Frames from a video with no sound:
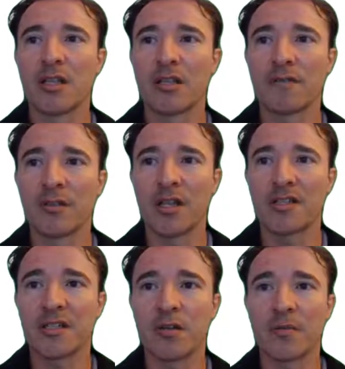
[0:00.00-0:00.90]
the
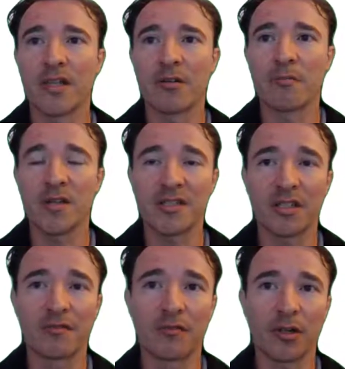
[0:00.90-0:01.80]
velocity without
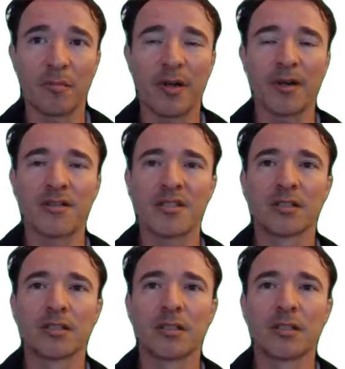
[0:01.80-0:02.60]
mixing for comparison.